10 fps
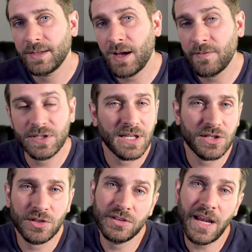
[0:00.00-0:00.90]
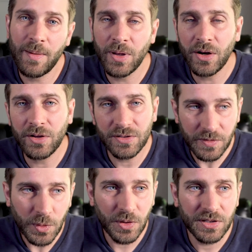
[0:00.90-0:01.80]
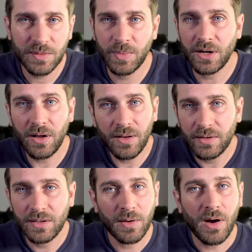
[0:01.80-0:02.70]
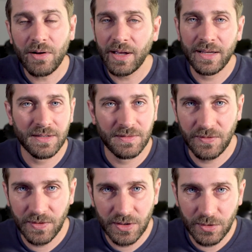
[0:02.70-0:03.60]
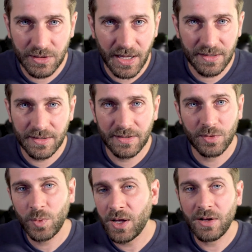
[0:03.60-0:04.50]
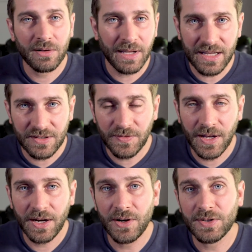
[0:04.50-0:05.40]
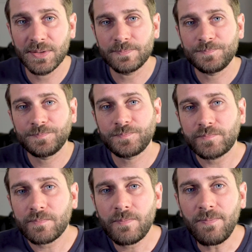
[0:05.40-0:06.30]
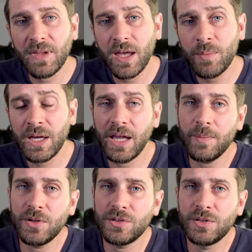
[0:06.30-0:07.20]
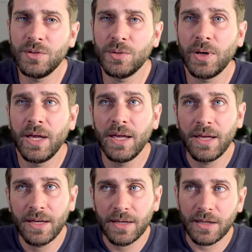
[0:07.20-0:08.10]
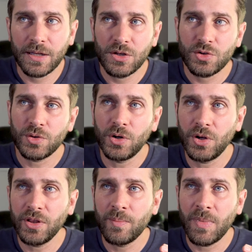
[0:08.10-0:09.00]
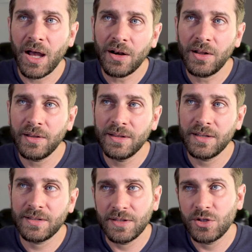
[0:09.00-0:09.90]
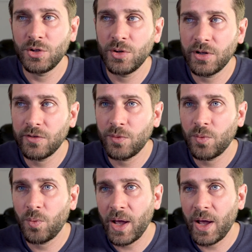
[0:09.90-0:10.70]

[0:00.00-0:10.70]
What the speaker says: Conversational chat models, of course, but all kinds of different use cases as well, classifiers. And being able to control the model in this intuitive